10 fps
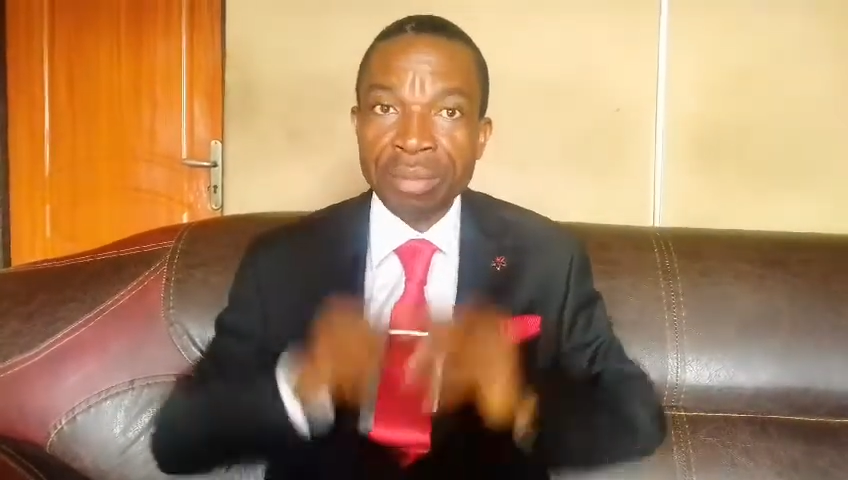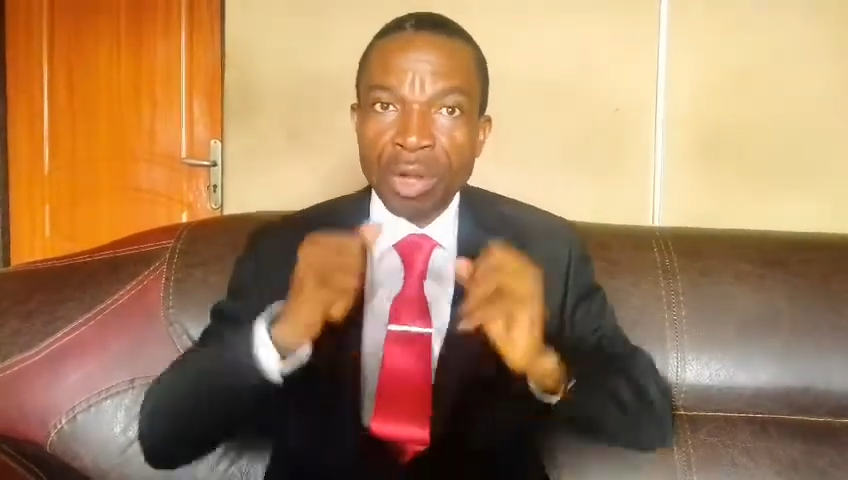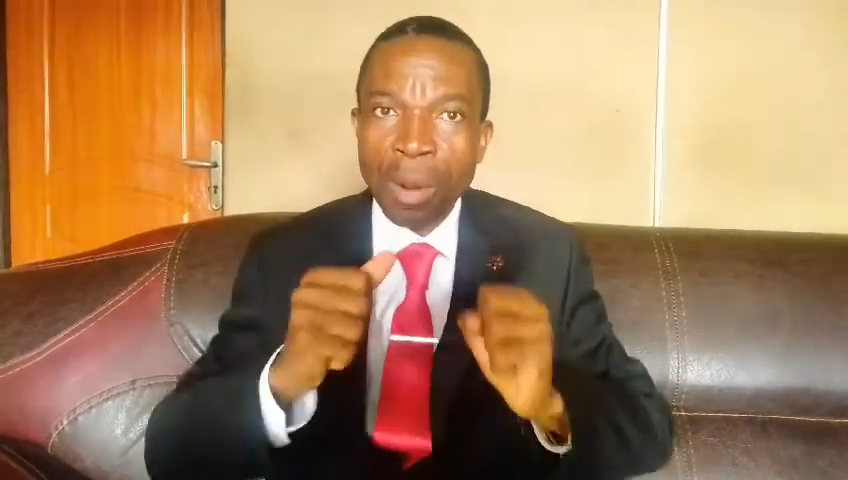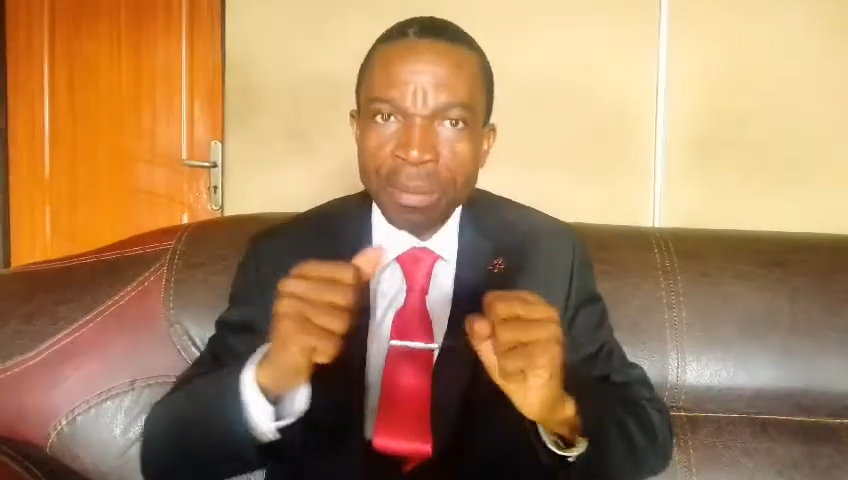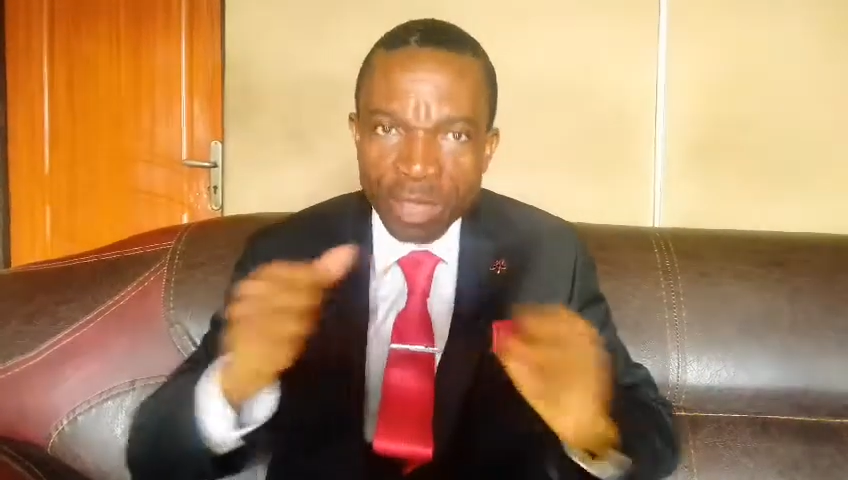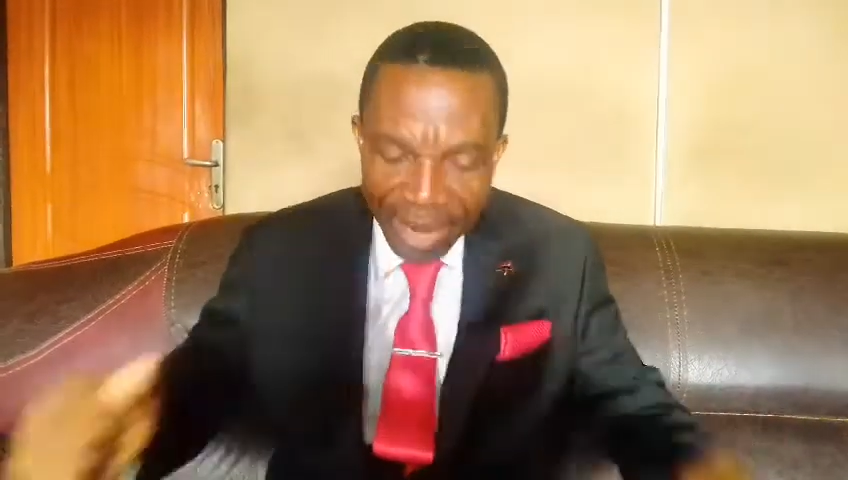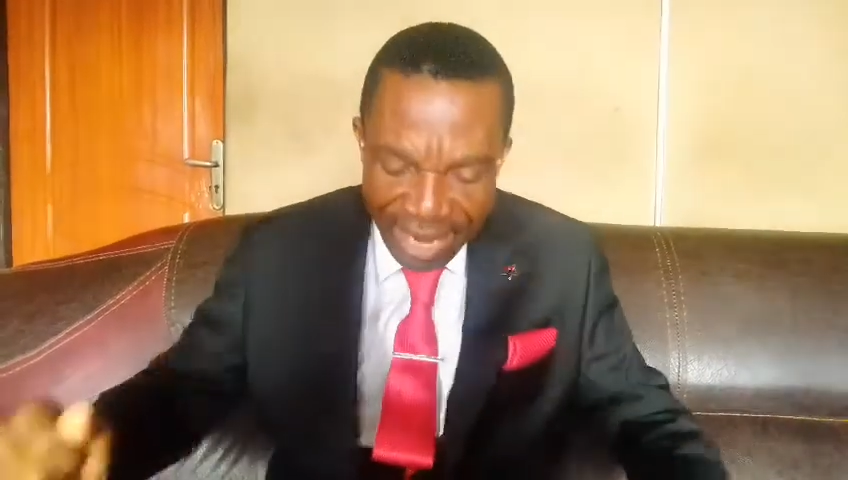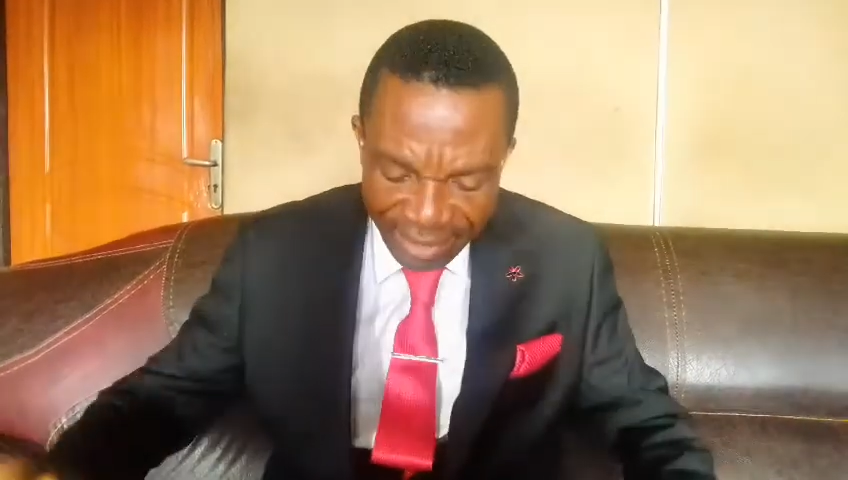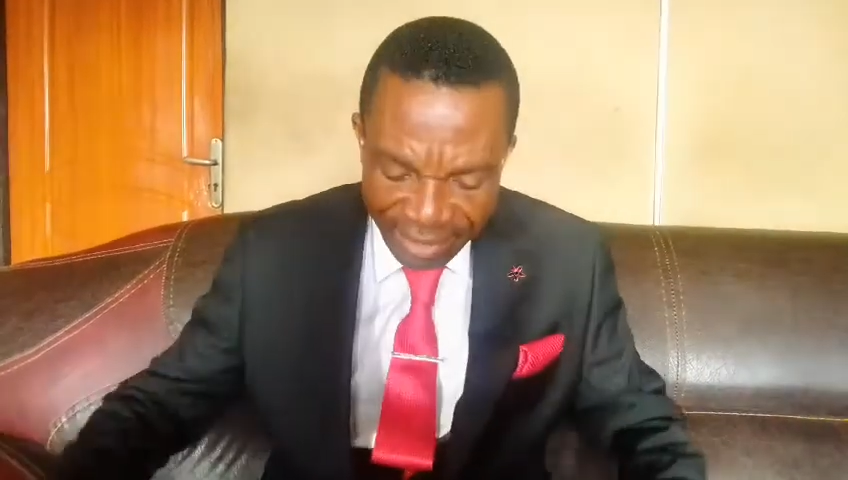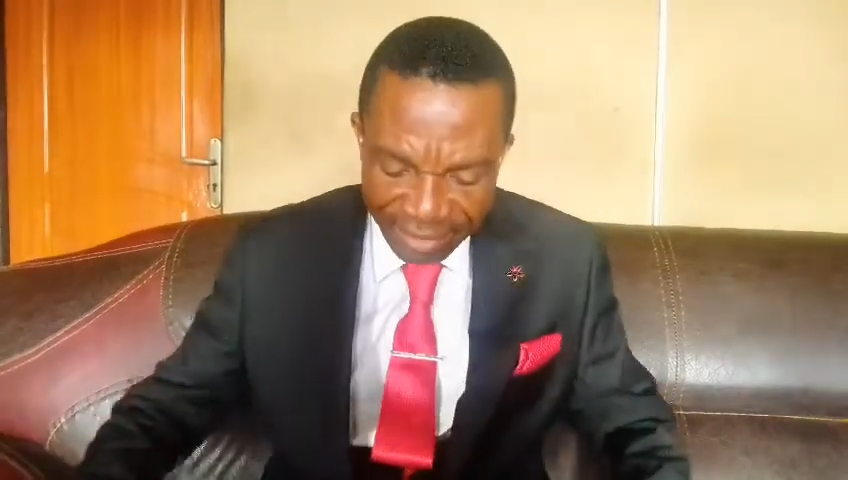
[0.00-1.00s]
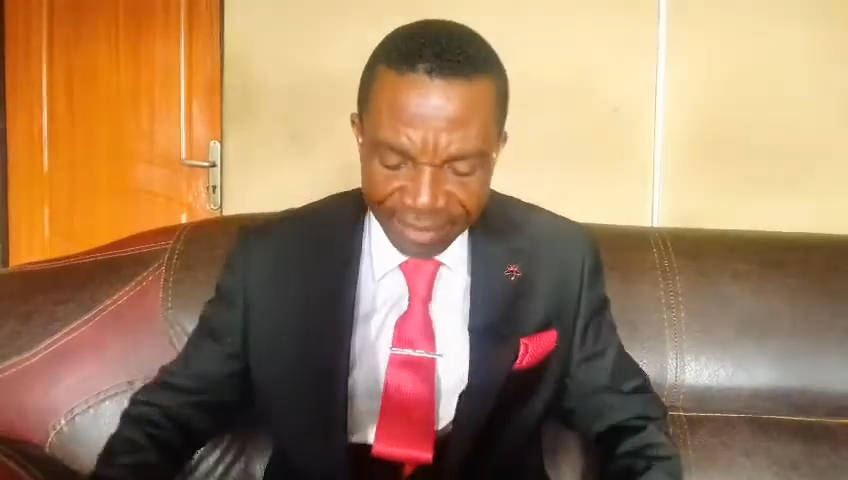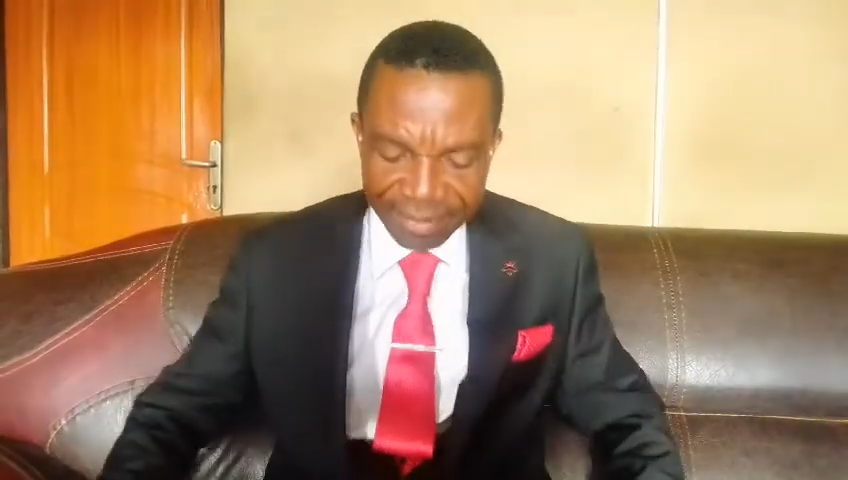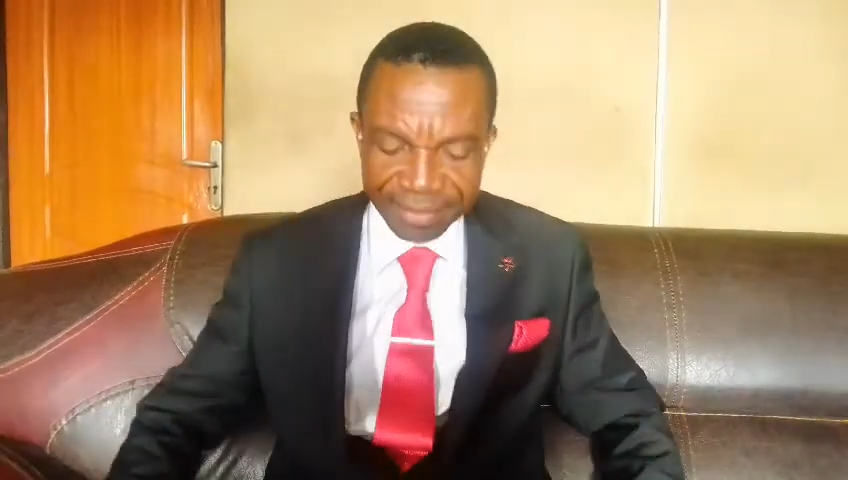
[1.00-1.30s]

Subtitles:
becomes blessed.